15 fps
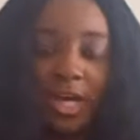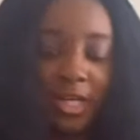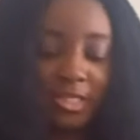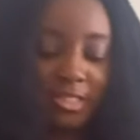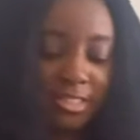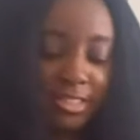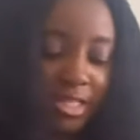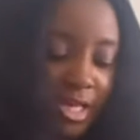
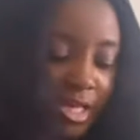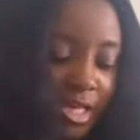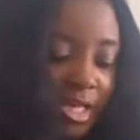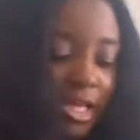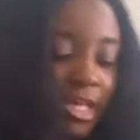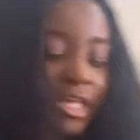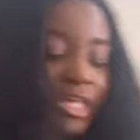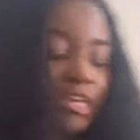and
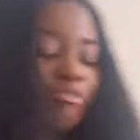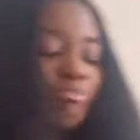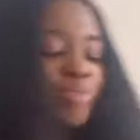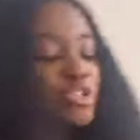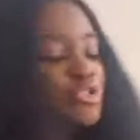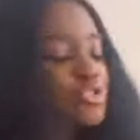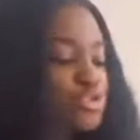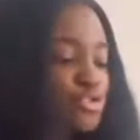say, give
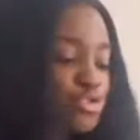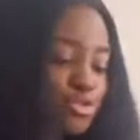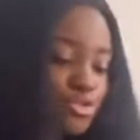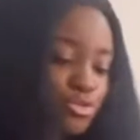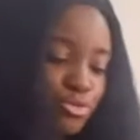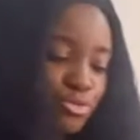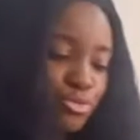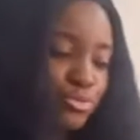me
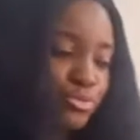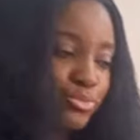2.